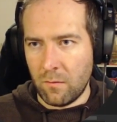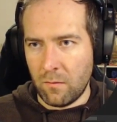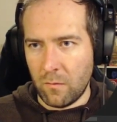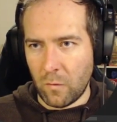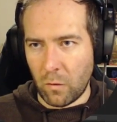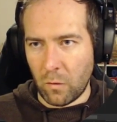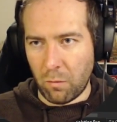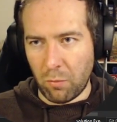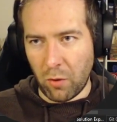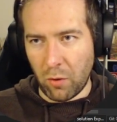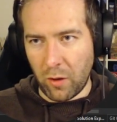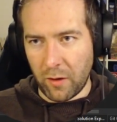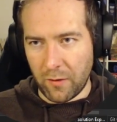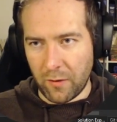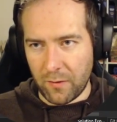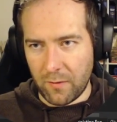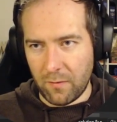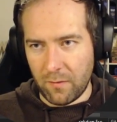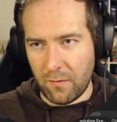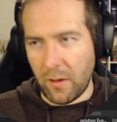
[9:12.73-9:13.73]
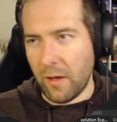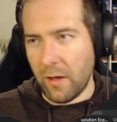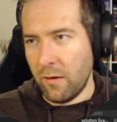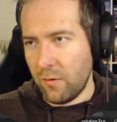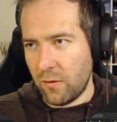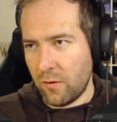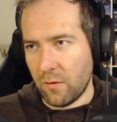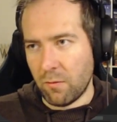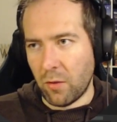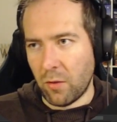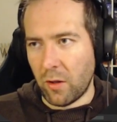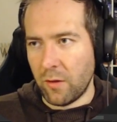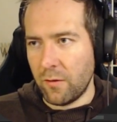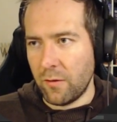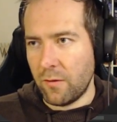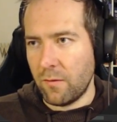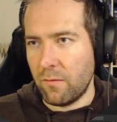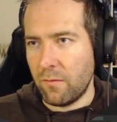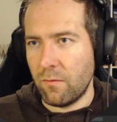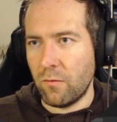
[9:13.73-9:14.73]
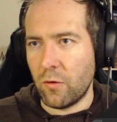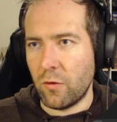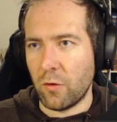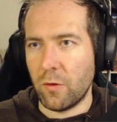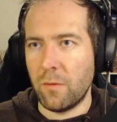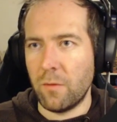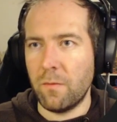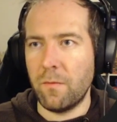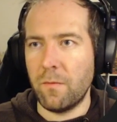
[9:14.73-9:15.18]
Or parse. Yeah, it's a parse, sure.